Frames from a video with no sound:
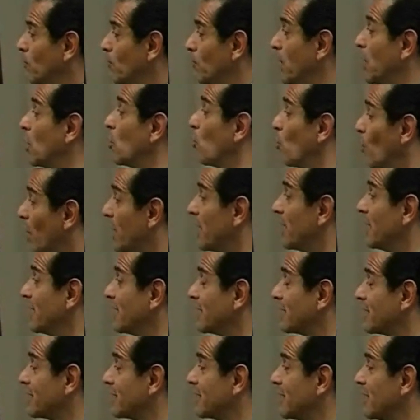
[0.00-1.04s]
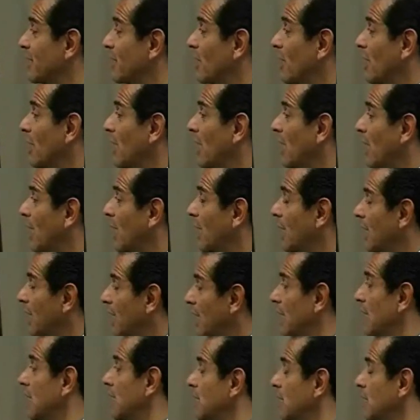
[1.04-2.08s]
be a witness uh,
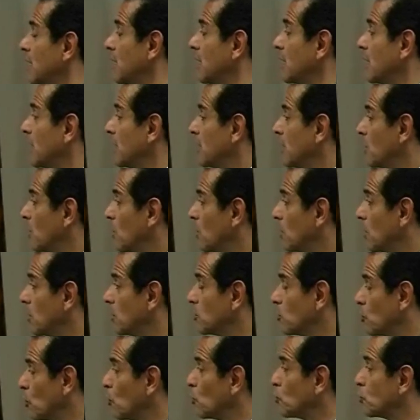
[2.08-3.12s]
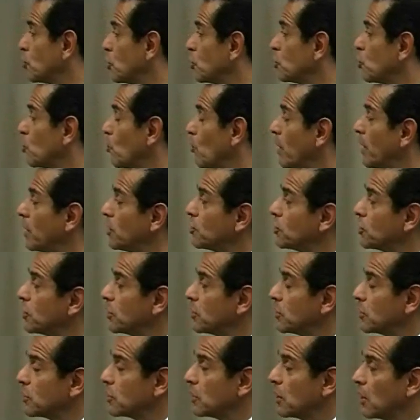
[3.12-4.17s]
in uh, those
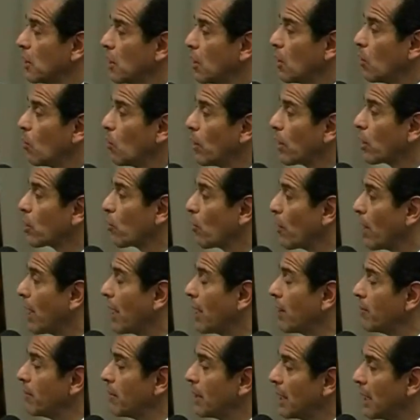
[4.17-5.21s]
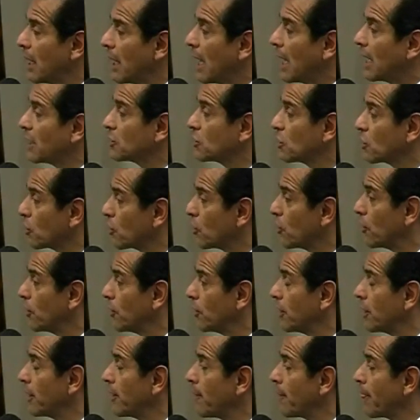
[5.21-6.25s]
situations where crime has
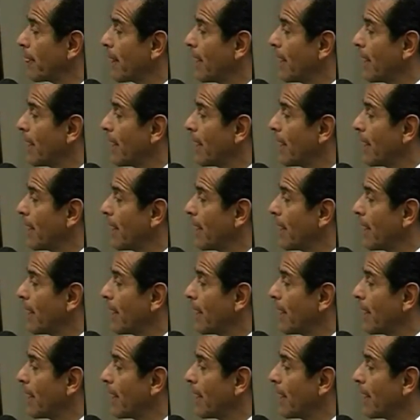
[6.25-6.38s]
occurred,